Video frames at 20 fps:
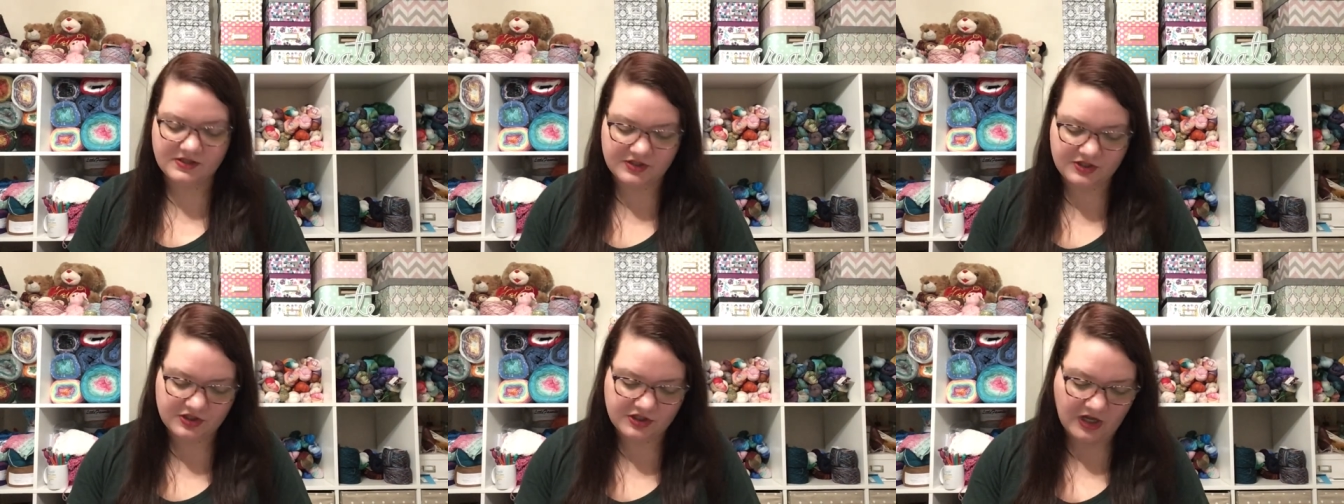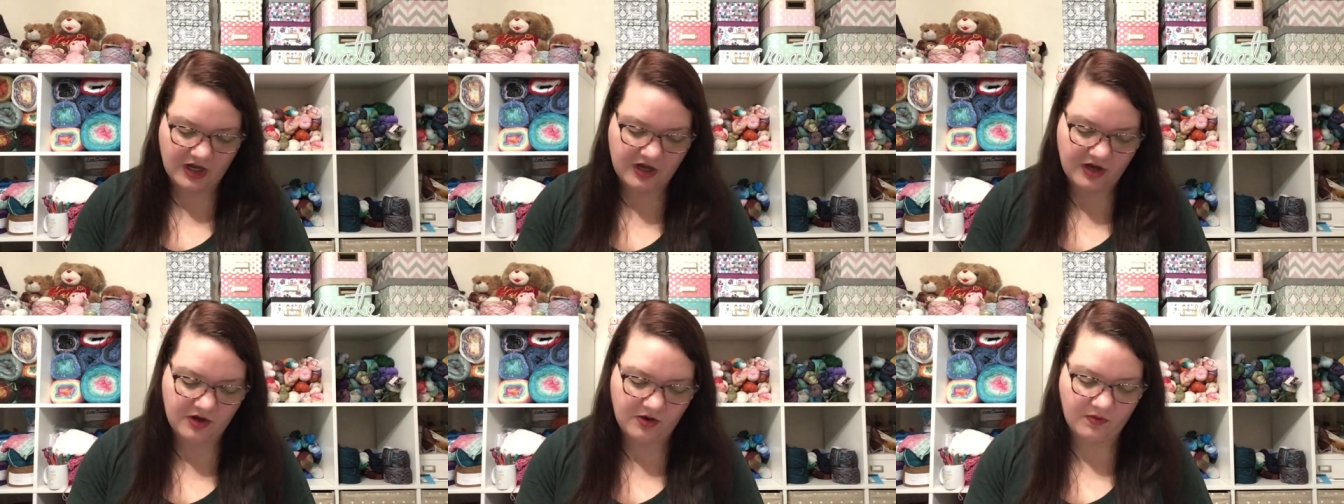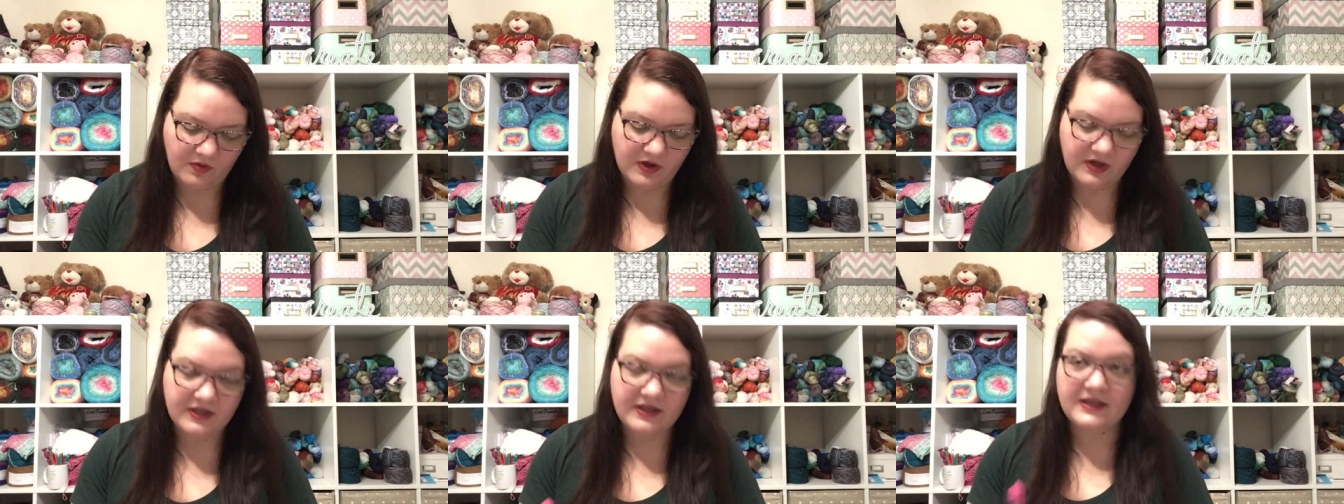
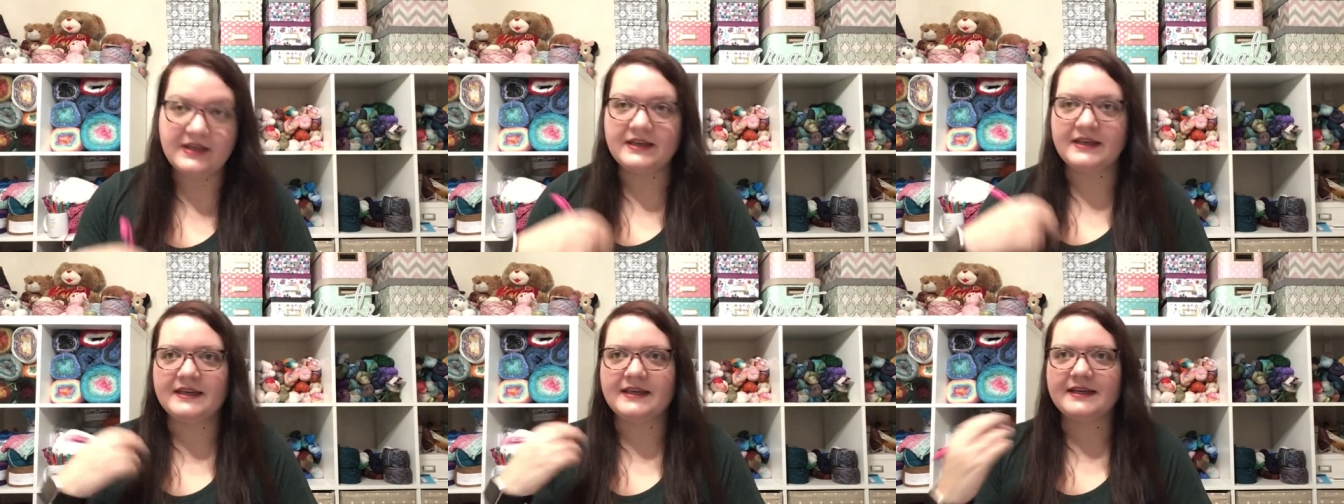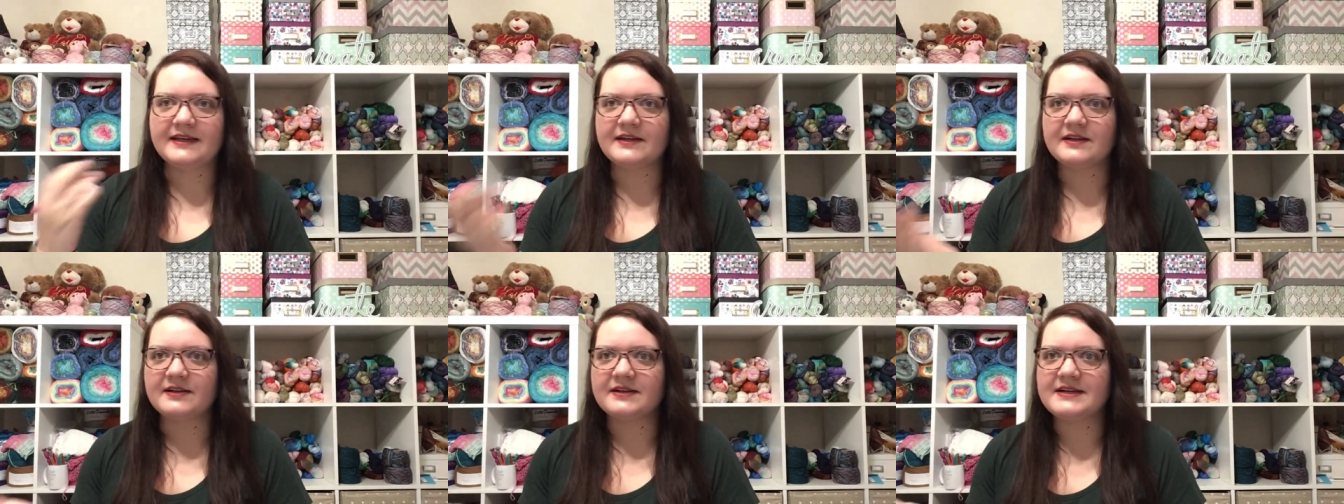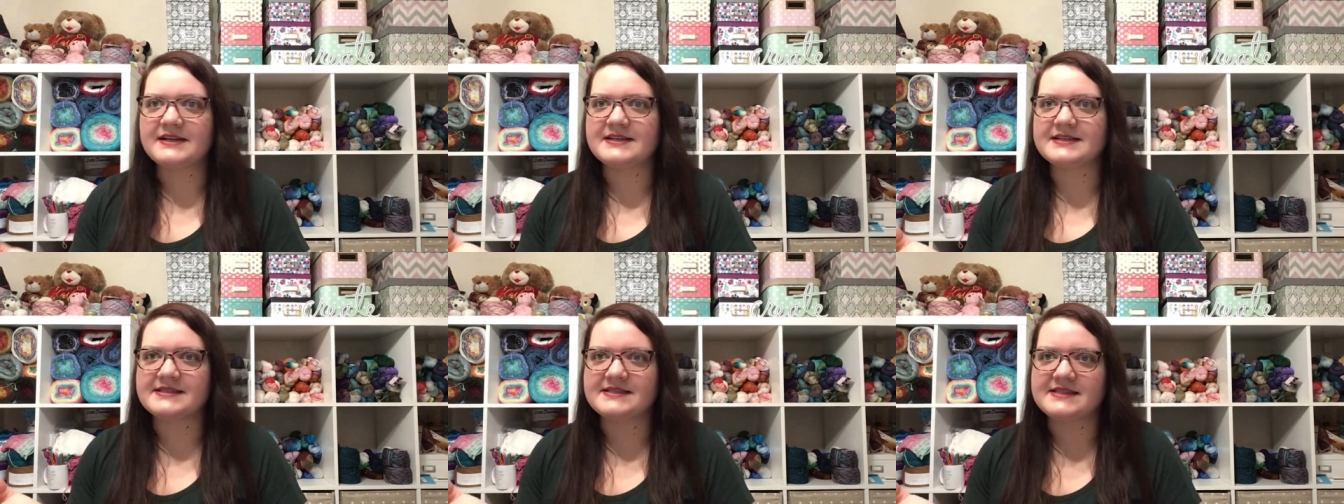so here
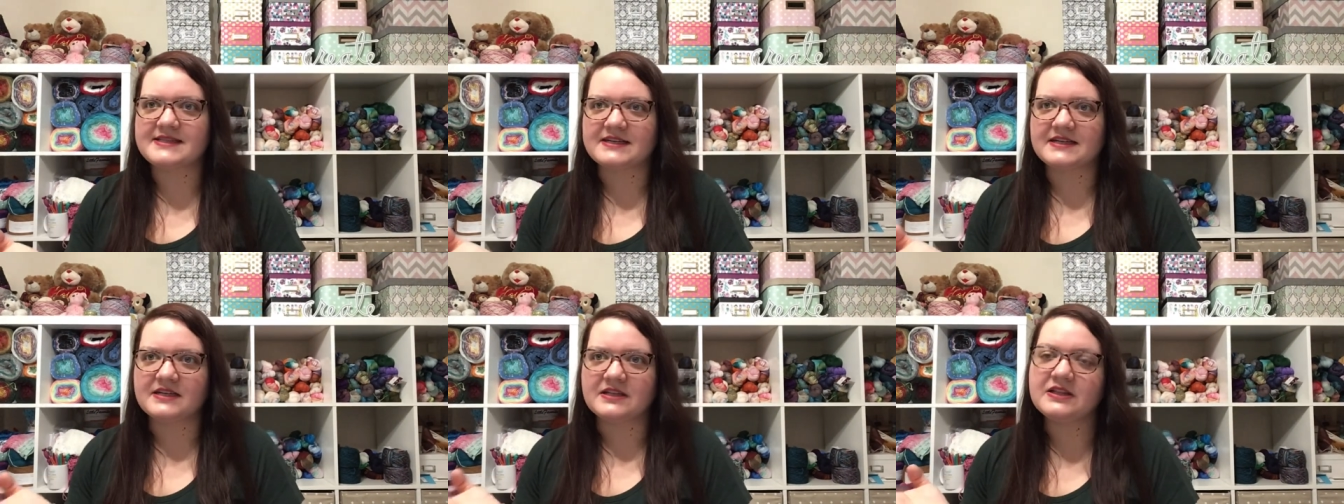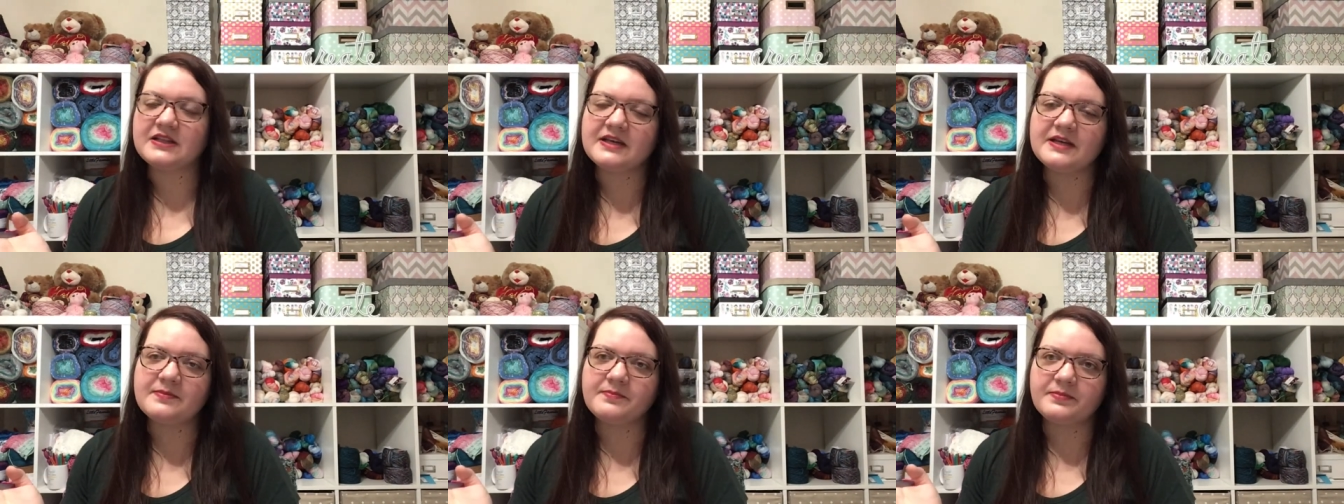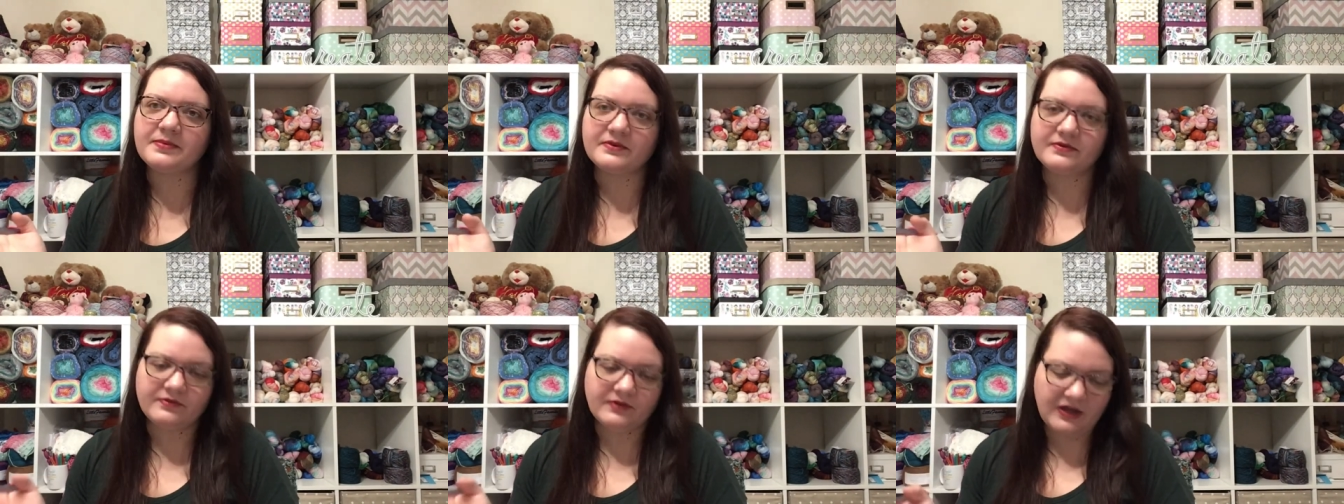is the clip
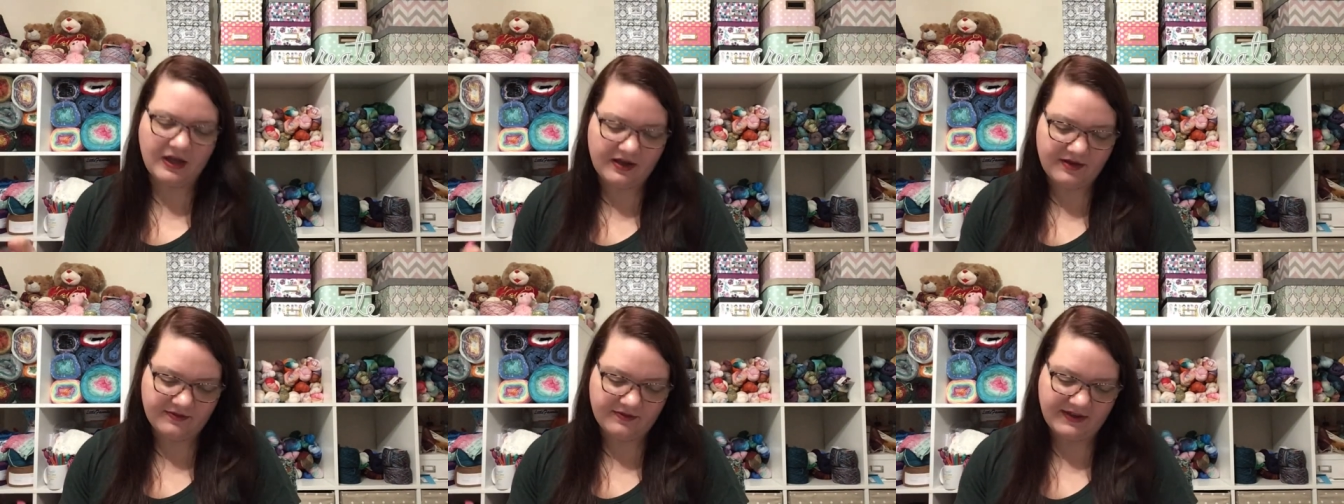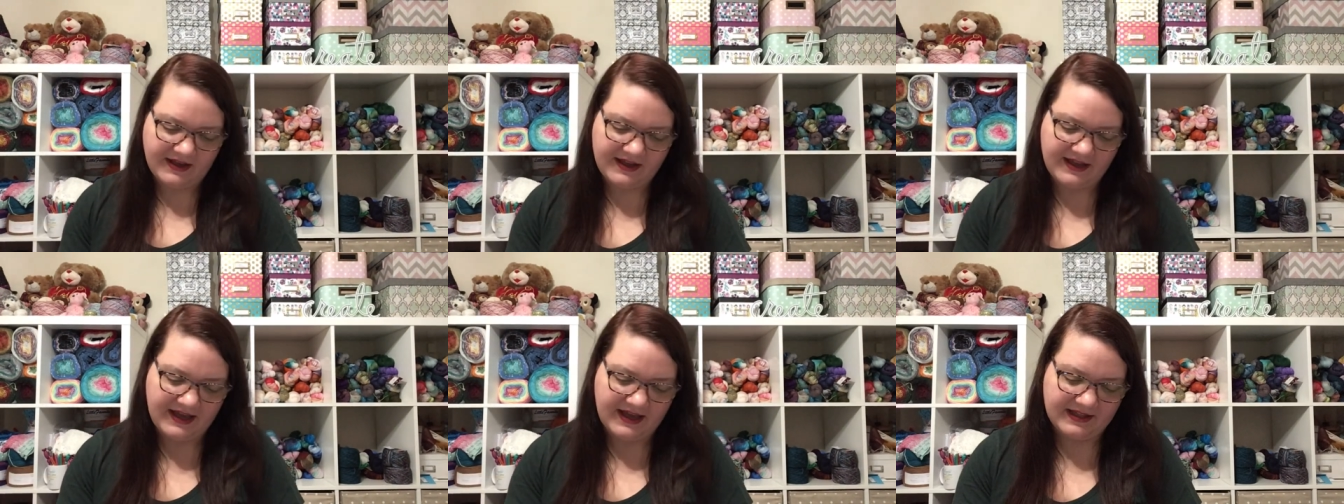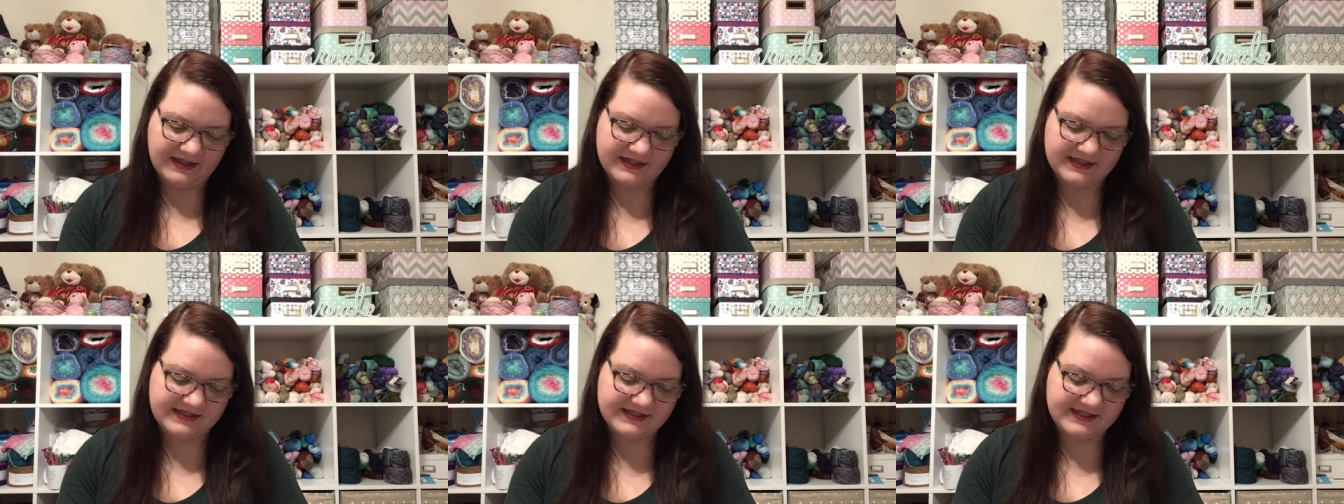of
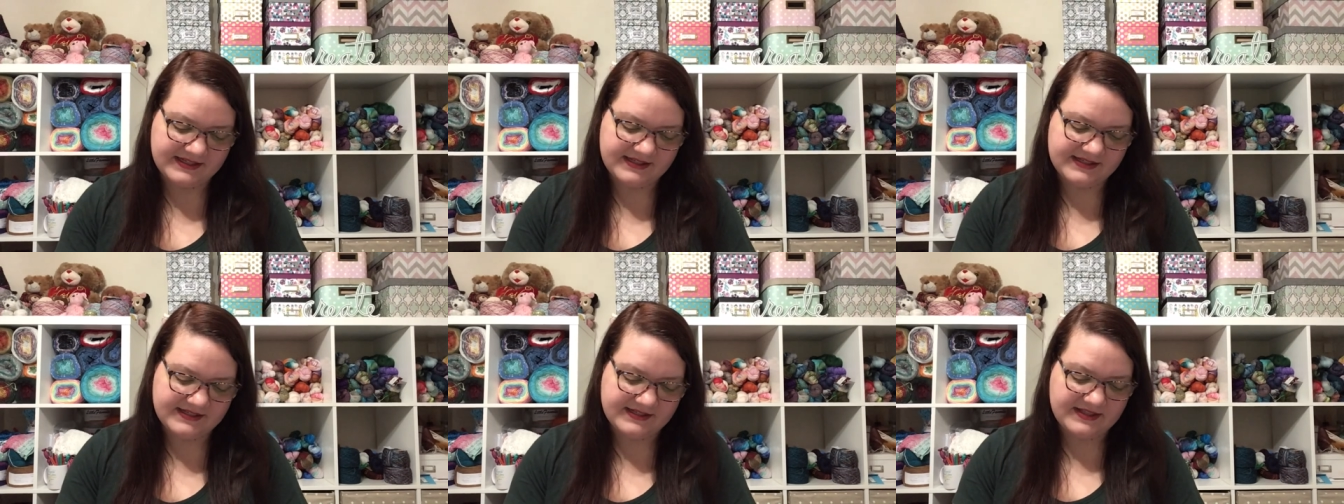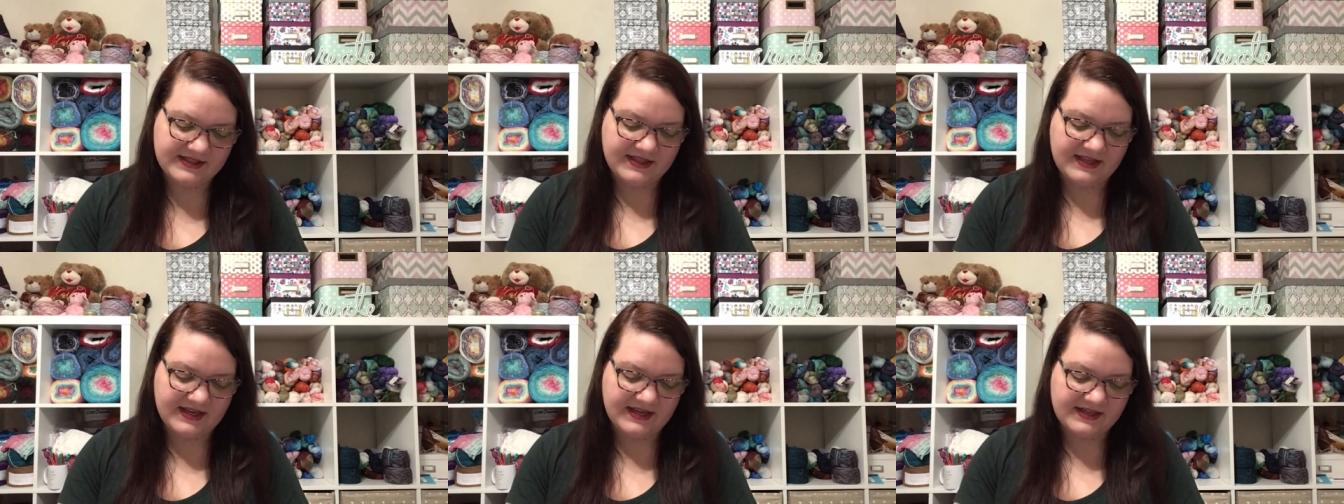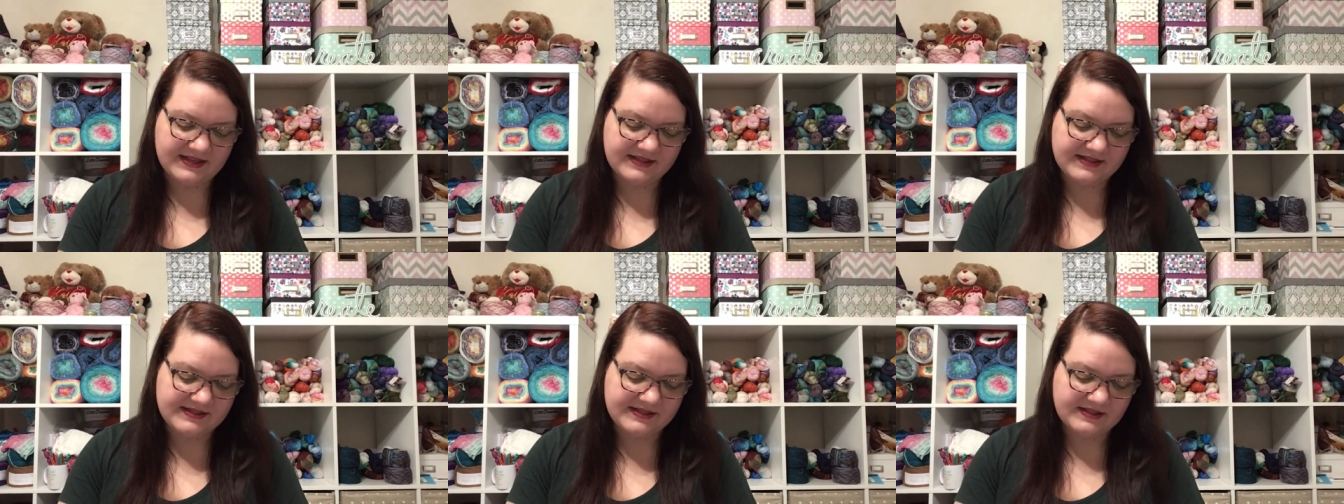Alex's
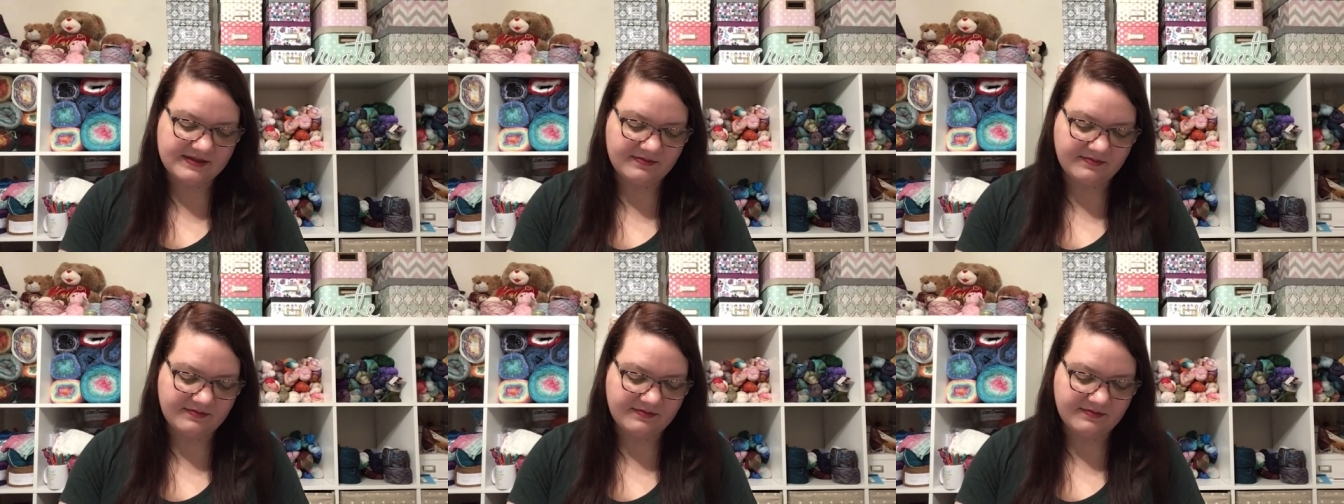things